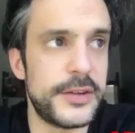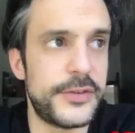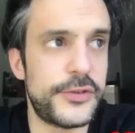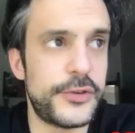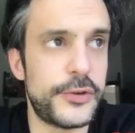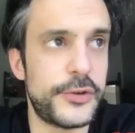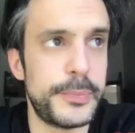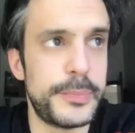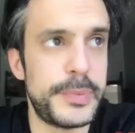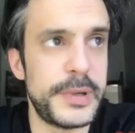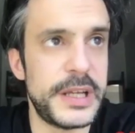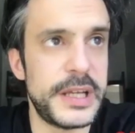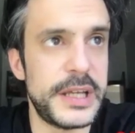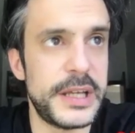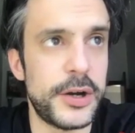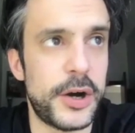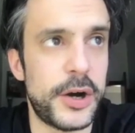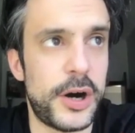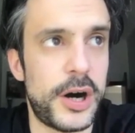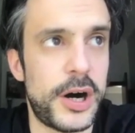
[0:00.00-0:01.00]
is to
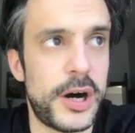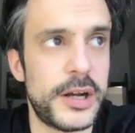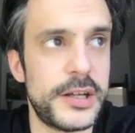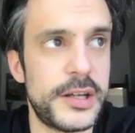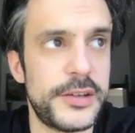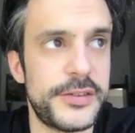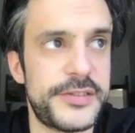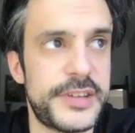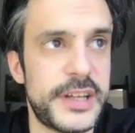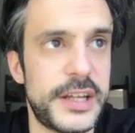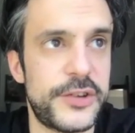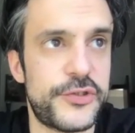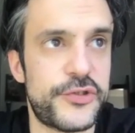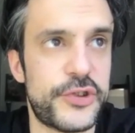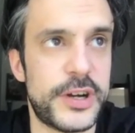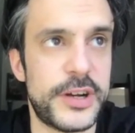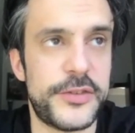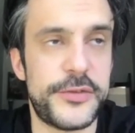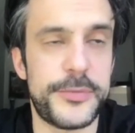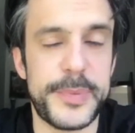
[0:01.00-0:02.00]
be honest and
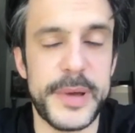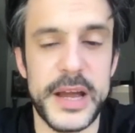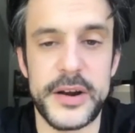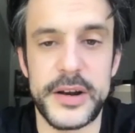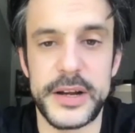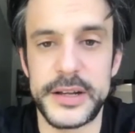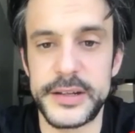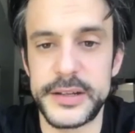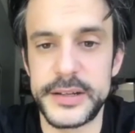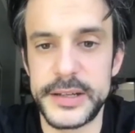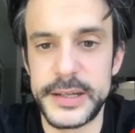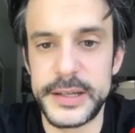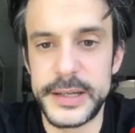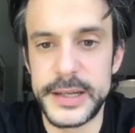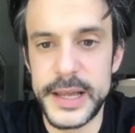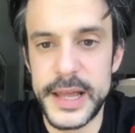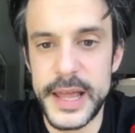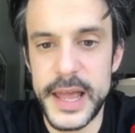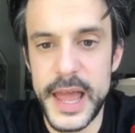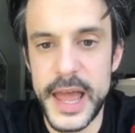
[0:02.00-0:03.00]
transparent
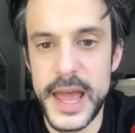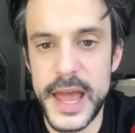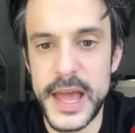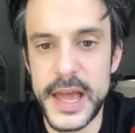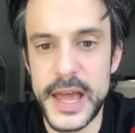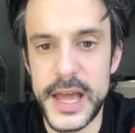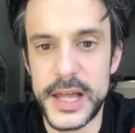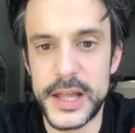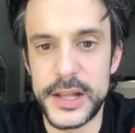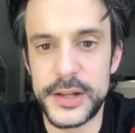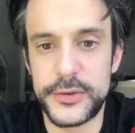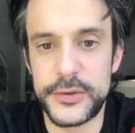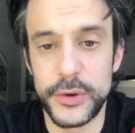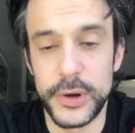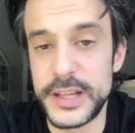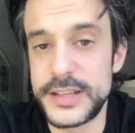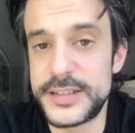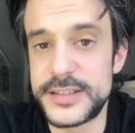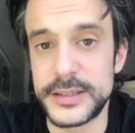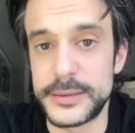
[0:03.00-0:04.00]
and to
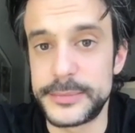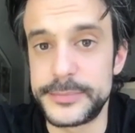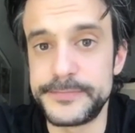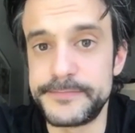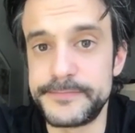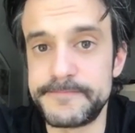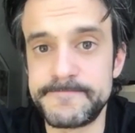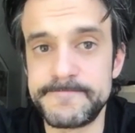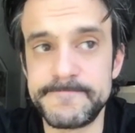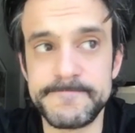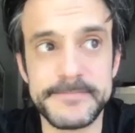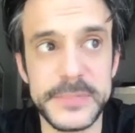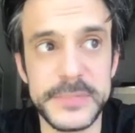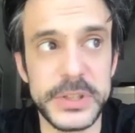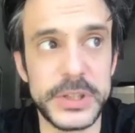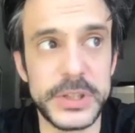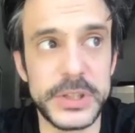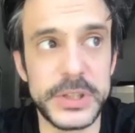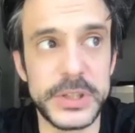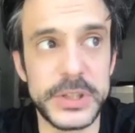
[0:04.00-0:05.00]
listen
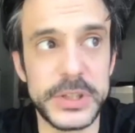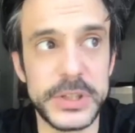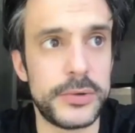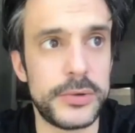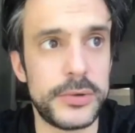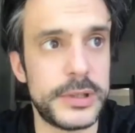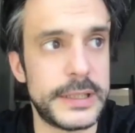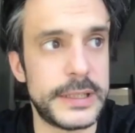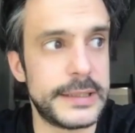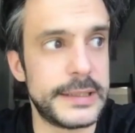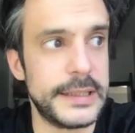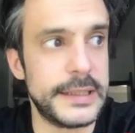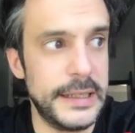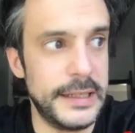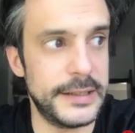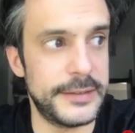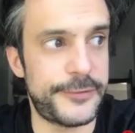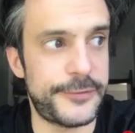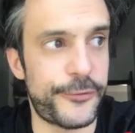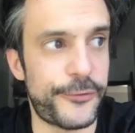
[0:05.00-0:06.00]
you know,
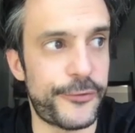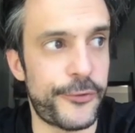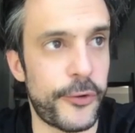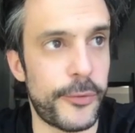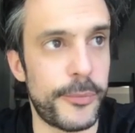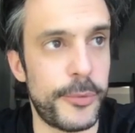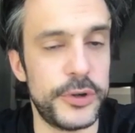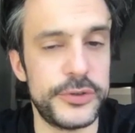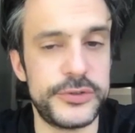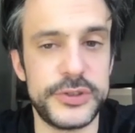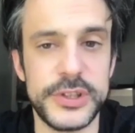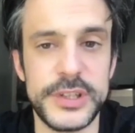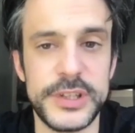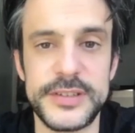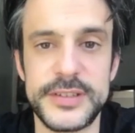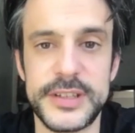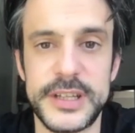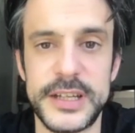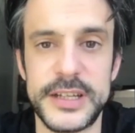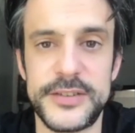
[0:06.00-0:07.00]
for most of
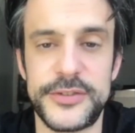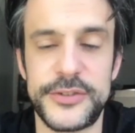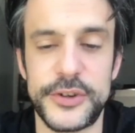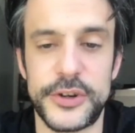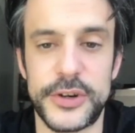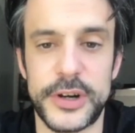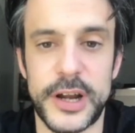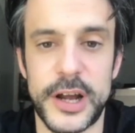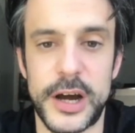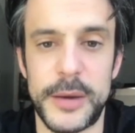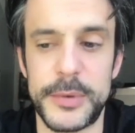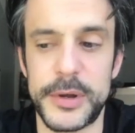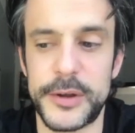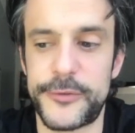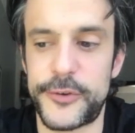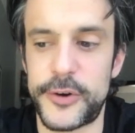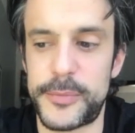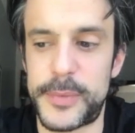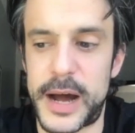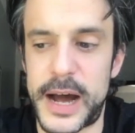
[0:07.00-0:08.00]
these kids, they're coming
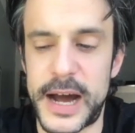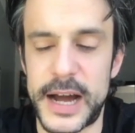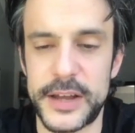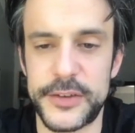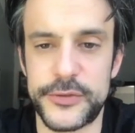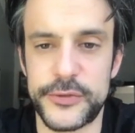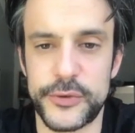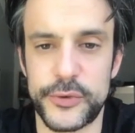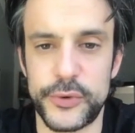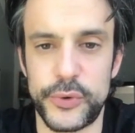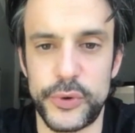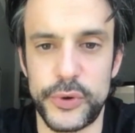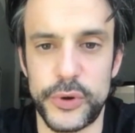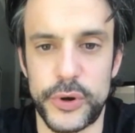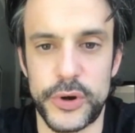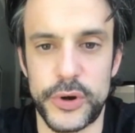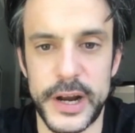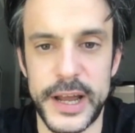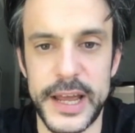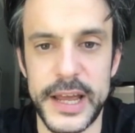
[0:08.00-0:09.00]
from high school
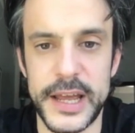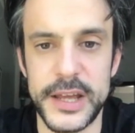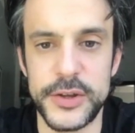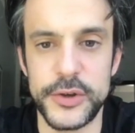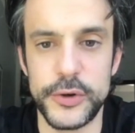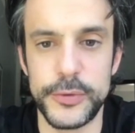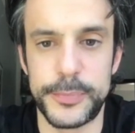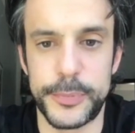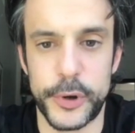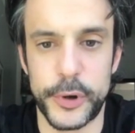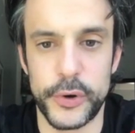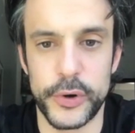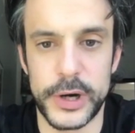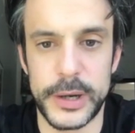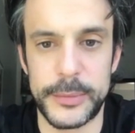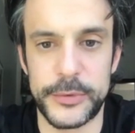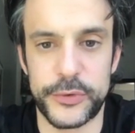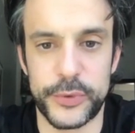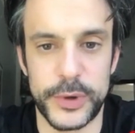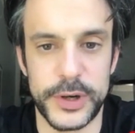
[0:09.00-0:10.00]
or AAU
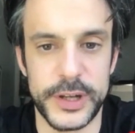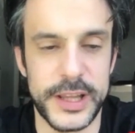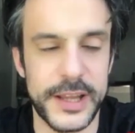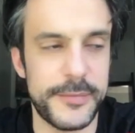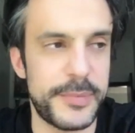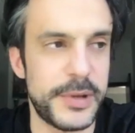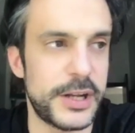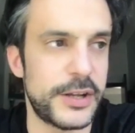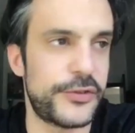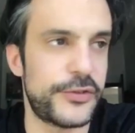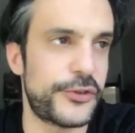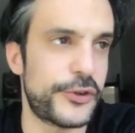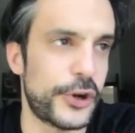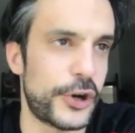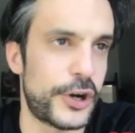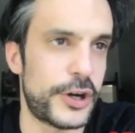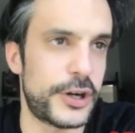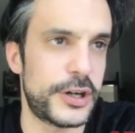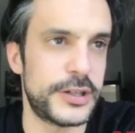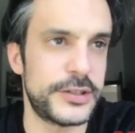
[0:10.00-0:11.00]
programs where they've been a
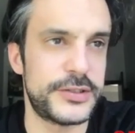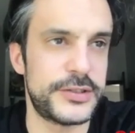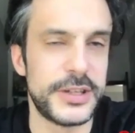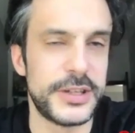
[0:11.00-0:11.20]
start,